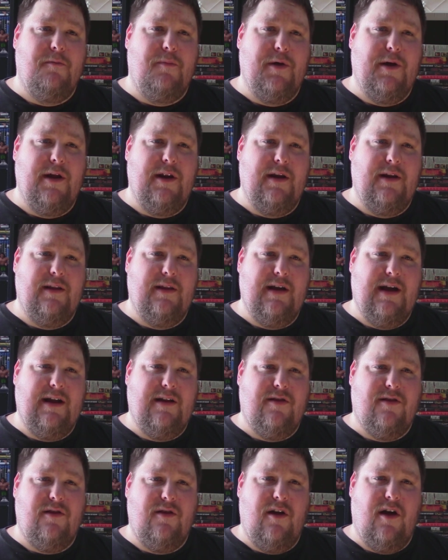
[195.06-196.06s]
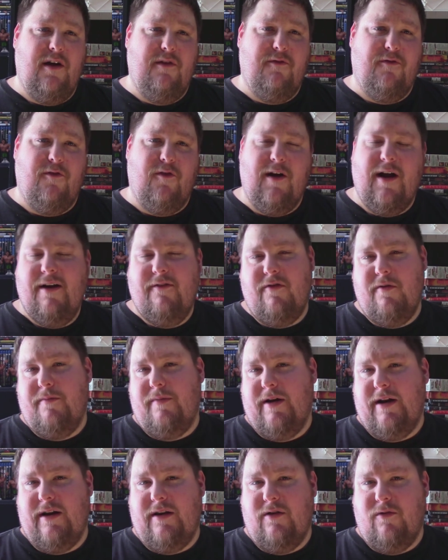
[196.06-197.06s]
but that's not for
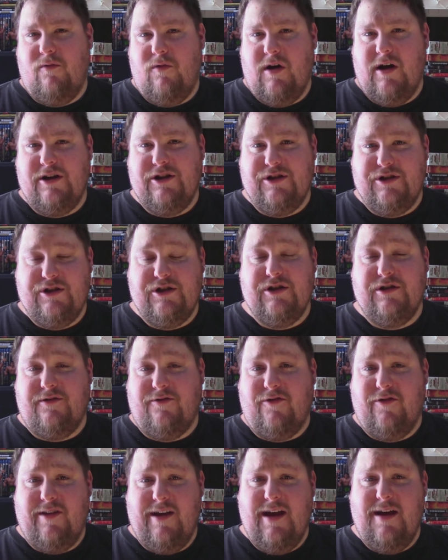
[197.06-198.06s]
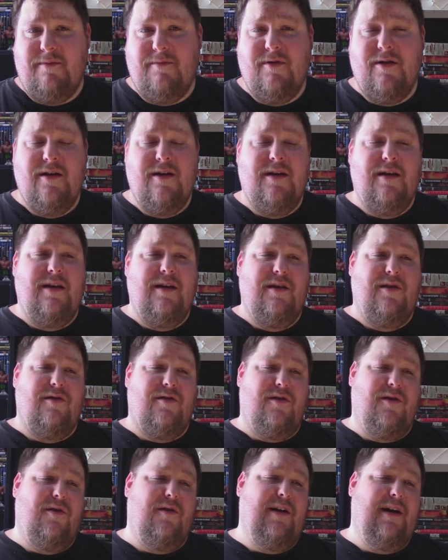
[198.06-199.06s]
everybody to watch. It's just for them.
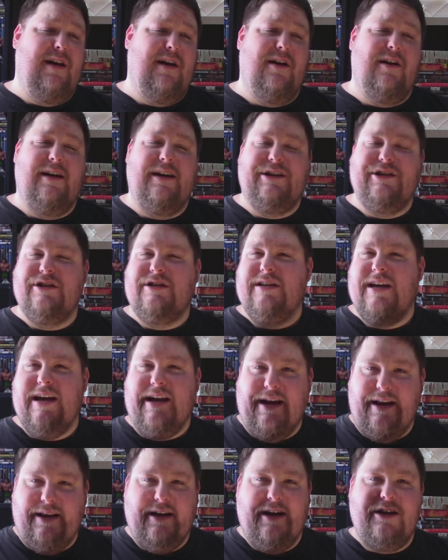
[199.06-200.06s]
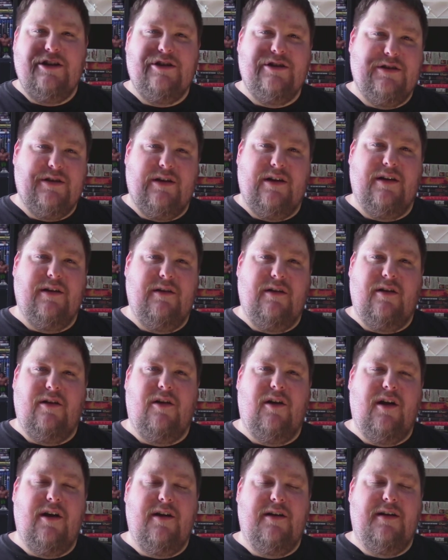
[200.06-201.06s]
So, and it's just, like, it touches on a
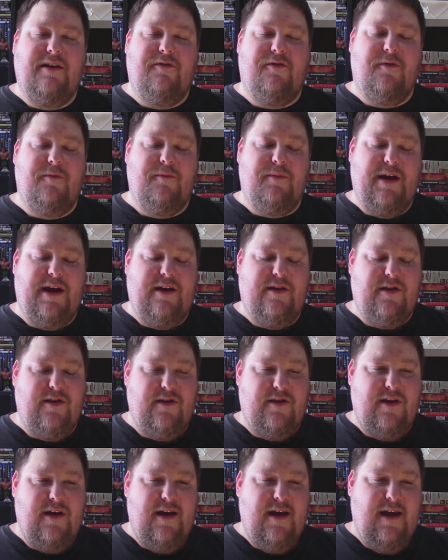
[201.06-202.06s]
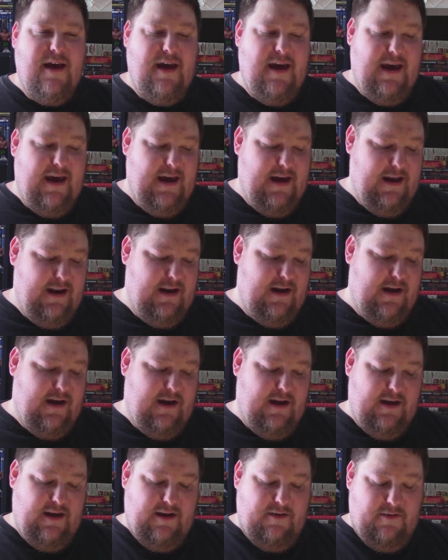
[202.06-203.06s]
lot of different bases, and
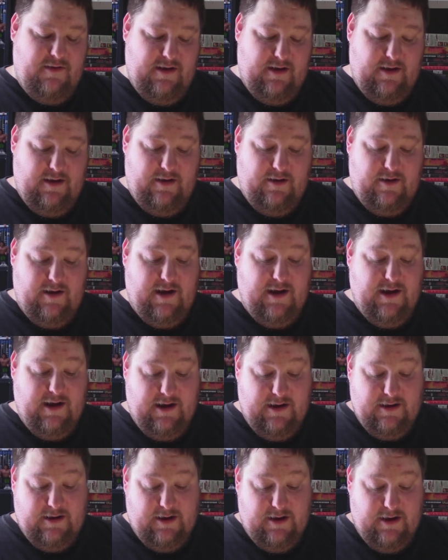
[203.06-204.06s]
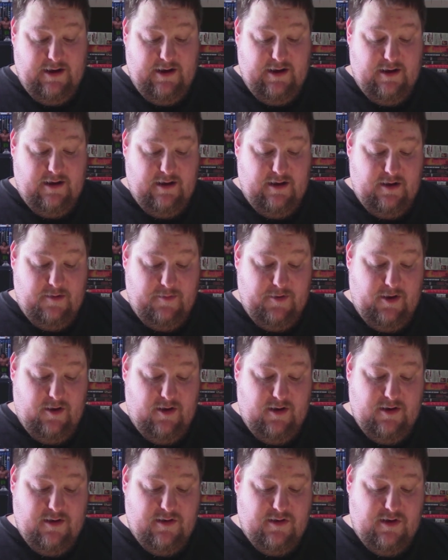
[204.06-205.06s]
I gotta tell you, I'll be
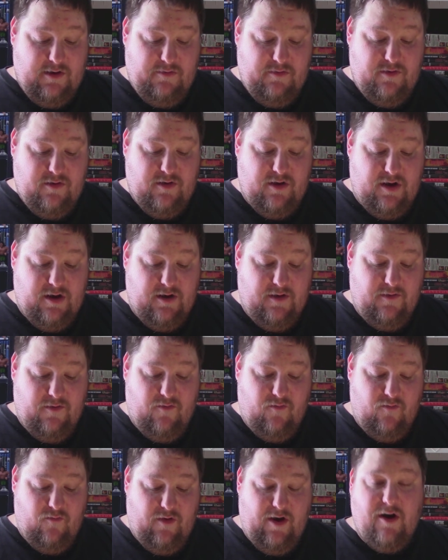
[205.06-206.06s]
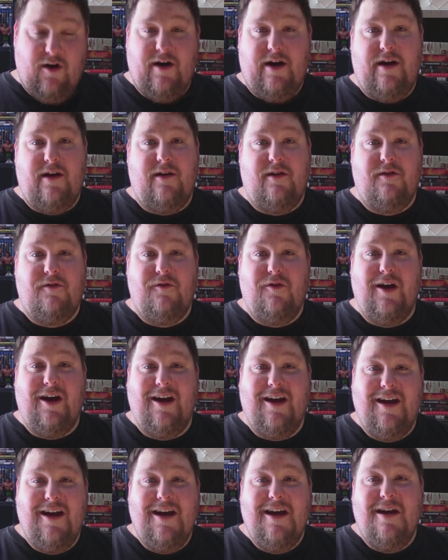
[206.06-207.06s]
honest, it was very,
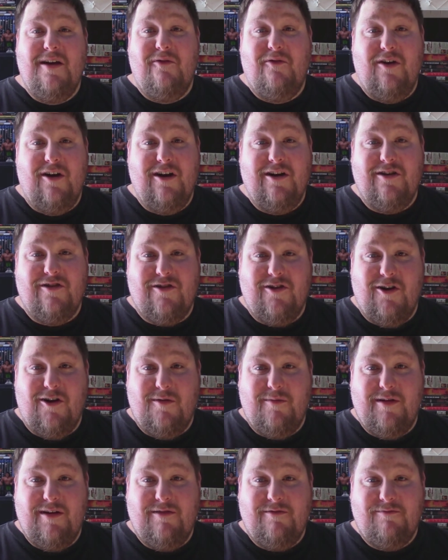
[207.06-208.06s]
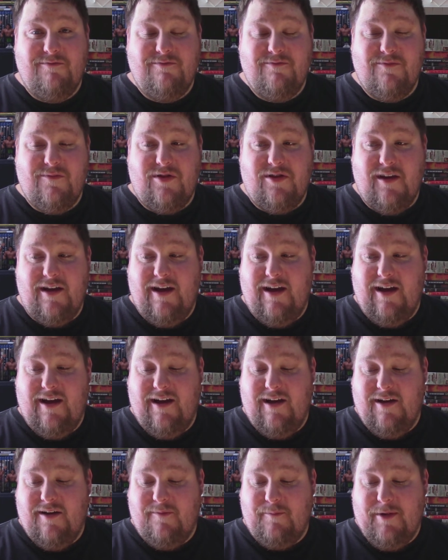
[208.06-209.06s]
very disturbing,
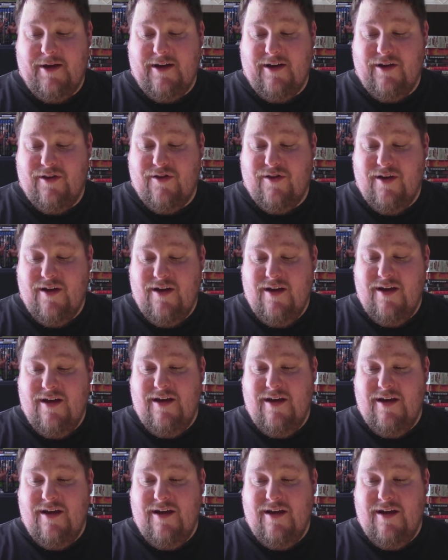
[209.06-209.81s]
because